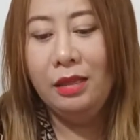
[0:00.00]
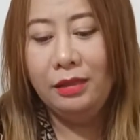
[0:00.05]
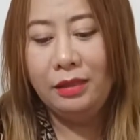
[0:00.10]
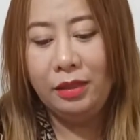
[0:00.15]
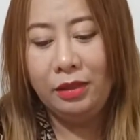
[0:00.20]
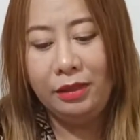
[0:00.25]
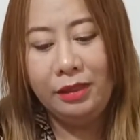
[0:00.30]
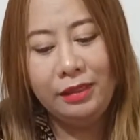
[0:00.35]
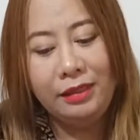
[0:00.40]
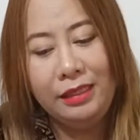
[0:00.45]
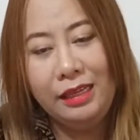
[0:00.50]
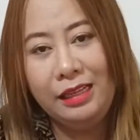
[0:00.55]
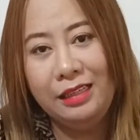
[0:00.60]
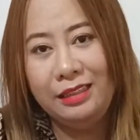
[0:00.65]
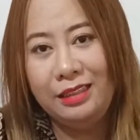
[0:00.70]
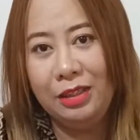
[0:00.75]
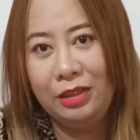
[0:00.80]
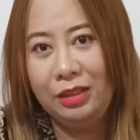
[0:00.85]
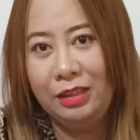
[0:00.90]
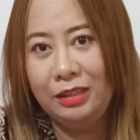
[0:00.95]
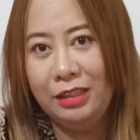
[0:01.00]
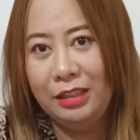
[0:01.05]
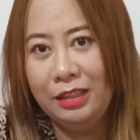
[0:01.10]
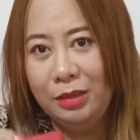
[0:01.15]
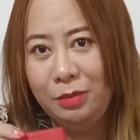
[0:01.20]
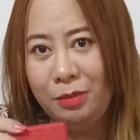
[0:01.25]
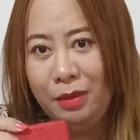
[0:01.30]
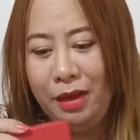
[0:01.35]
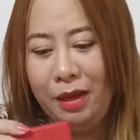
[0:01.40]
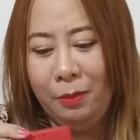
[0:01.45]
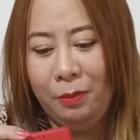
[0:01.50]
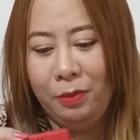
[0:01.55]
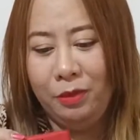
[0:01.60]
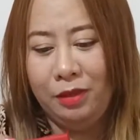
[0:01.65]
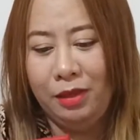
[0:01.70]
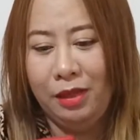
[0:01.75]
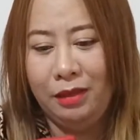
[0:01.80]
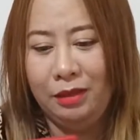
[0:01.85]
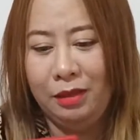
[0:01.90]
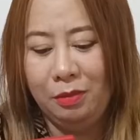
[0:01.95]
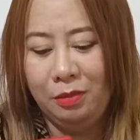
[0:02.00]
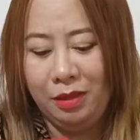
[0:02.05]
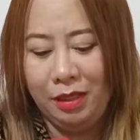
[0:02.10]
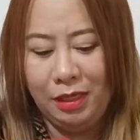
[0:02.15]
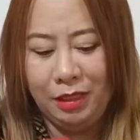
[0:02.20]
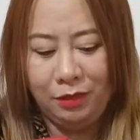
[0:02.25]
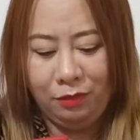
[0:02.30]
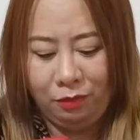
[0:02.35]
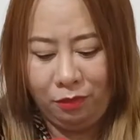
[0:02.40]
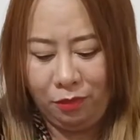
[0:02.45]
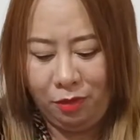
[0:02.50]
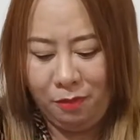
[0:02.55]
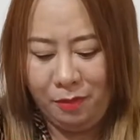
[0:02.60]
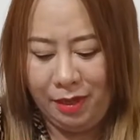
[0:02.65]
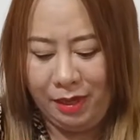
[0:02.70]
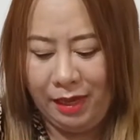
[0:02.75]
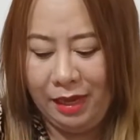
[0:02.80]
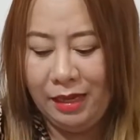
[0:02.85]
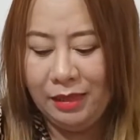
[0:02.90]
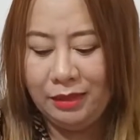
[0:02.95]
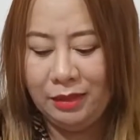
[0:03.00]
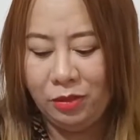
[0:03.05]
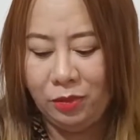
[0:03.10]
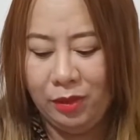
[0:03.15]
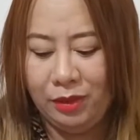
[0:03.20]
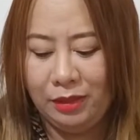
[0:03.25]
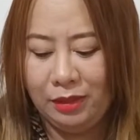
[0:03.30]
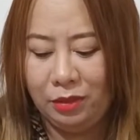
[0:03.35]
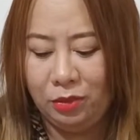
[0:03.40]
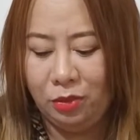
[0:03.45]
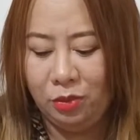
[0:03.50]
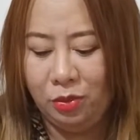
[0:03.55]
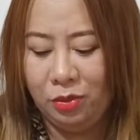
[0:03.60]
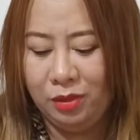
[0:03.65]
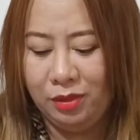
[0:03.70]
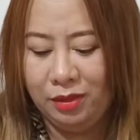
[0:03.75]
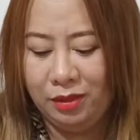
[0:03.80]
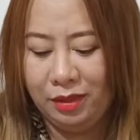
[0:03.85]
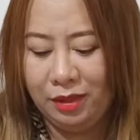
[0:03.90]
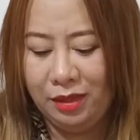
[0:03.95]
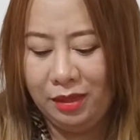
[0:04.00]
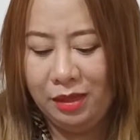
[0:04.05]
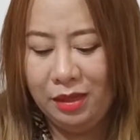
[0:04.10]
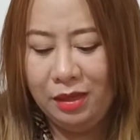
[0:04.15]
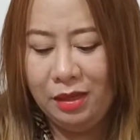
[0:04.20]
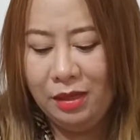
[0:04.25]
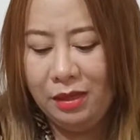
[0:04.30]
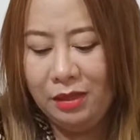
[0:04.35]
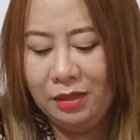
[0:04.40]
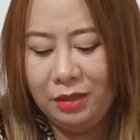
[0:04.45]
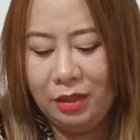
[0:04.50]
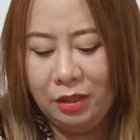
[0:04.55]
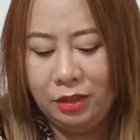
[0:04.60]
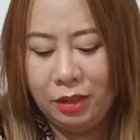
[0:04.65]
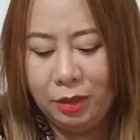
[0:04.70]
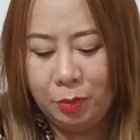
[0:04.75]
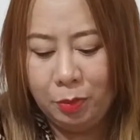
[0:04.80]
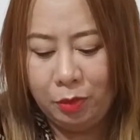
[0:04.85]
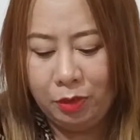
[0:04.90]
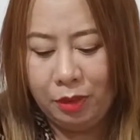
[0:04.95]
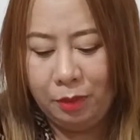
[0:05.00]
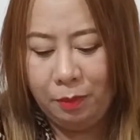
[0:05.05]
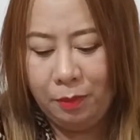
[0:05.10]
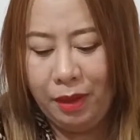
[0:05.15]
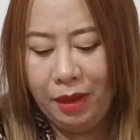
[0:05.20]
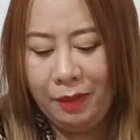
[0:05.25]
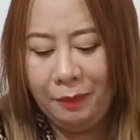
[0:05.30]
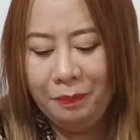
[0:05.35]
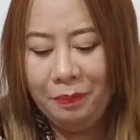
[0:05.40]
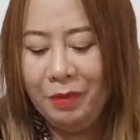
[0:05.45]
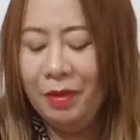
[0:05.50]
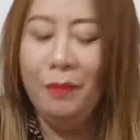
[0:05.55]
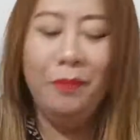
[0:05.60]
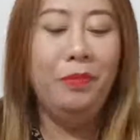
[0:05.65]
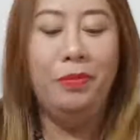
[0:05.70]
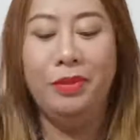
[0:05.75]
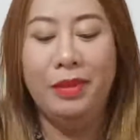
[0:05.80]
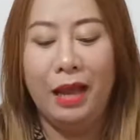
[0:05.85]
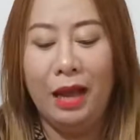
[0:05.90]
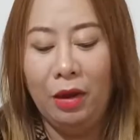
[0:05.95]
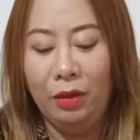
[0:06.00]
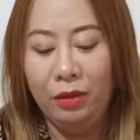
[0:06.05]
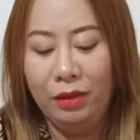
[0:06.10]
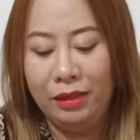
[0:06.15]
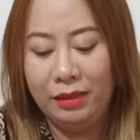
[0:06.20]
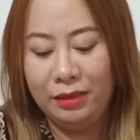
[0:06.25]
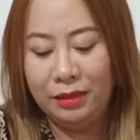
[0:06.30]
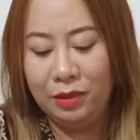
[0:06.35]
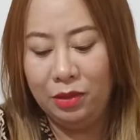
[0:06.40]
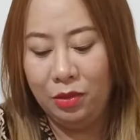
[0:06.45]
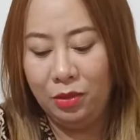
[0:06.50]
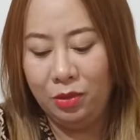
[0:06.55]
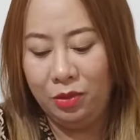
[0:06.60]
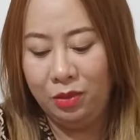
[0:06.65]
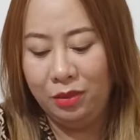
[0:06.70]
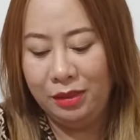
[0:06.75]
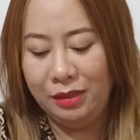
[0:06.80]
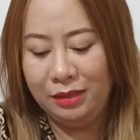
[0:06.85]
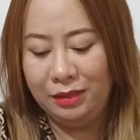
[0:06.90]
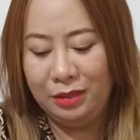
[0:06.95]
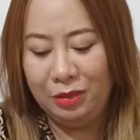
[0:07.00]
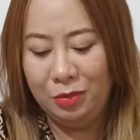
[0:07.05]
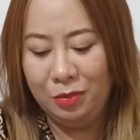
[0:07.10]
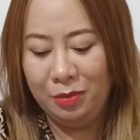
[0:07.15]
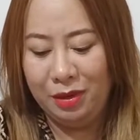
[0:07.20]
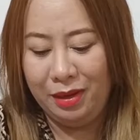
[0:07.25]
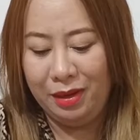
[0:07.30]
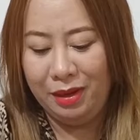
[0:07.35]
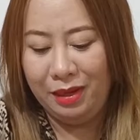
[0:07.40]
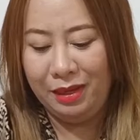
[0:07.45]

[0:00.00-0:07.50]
So that's it. So this is my protective piece for my S22 Ultra. So I just put it back. Now let's go on to